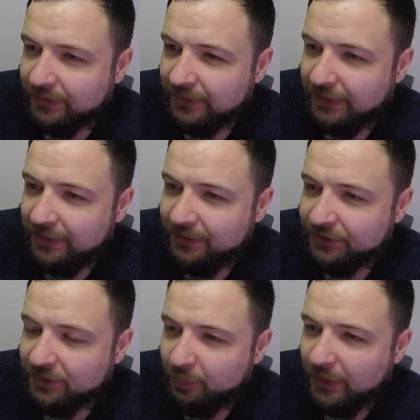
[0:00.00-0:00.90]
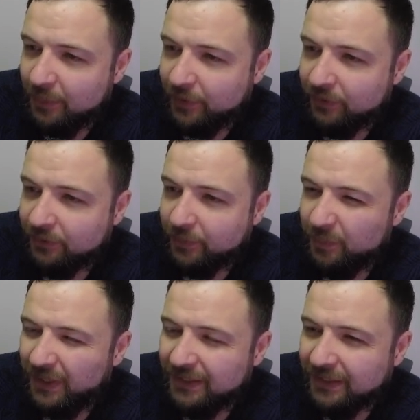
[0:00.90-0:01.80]
And that initial pop, I don't
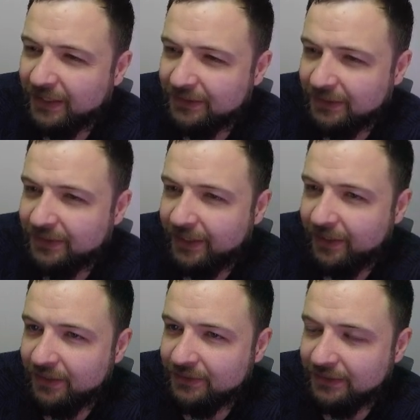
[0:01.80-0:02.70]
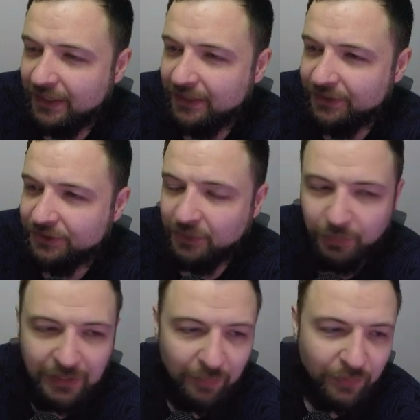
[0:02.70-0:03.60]
remember. I think I did get into that initial
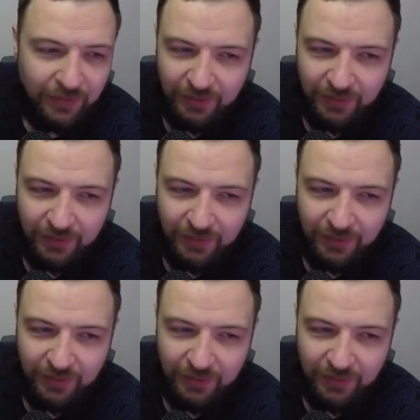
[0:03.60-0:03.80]
pop,